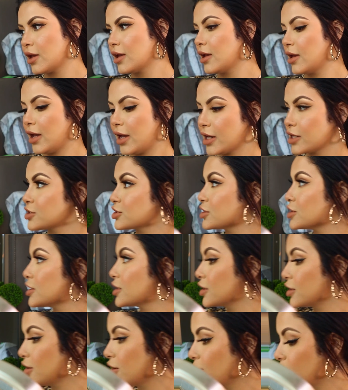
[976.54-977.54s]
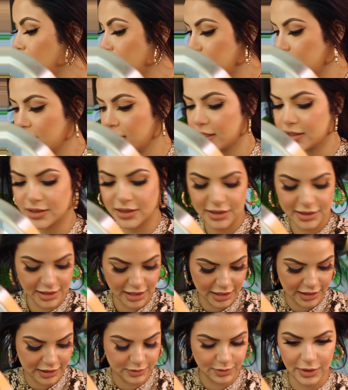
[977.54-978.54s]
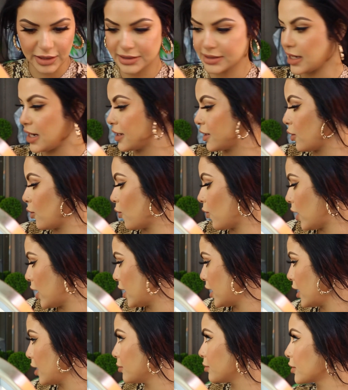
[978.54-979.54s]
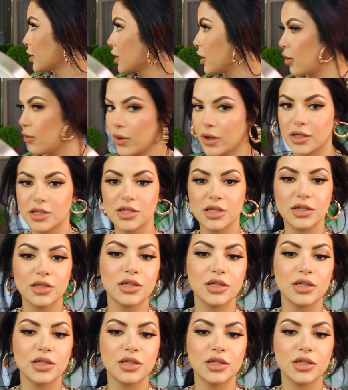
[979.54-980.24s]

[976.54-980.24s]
Actually, you know what? Because the setting spray is kind of what I'm going to